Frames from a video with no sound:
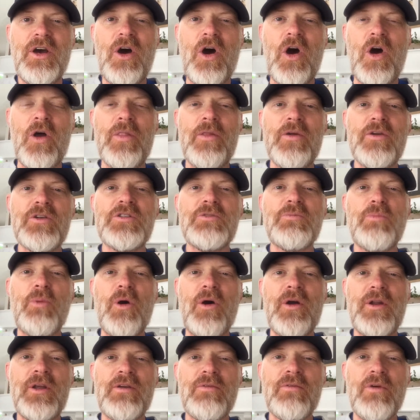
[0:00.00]
on their
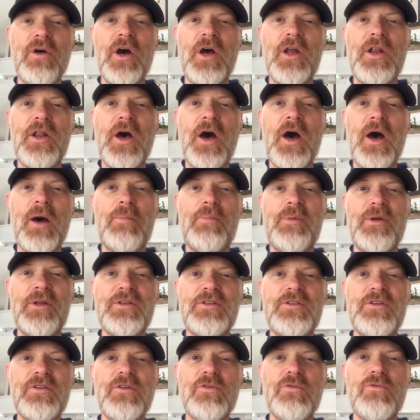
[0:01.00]
spawning run up
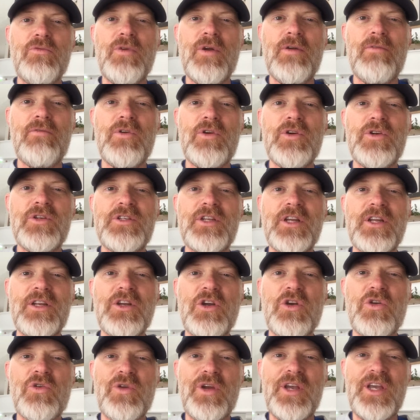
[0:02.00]
into the rivers
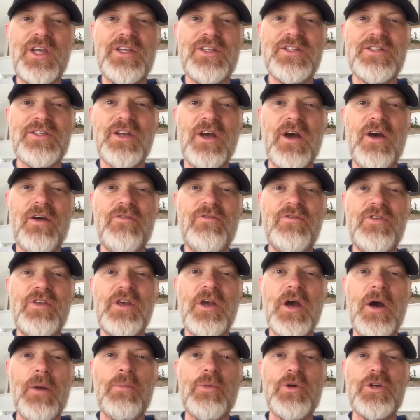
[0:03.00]
and creeks of
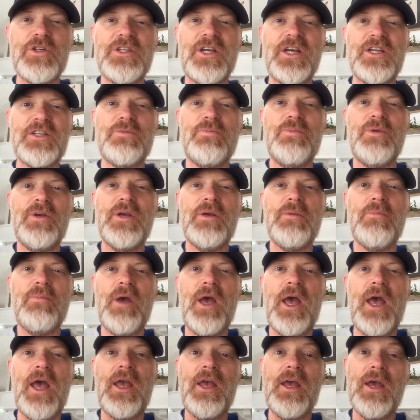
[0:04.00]
the upper Chesapeake
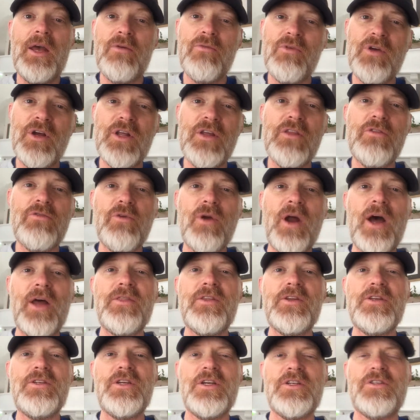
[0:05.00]
Bay and really
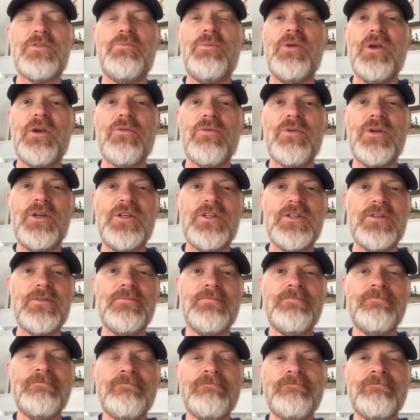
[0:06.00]
throughout the Chesapeake region.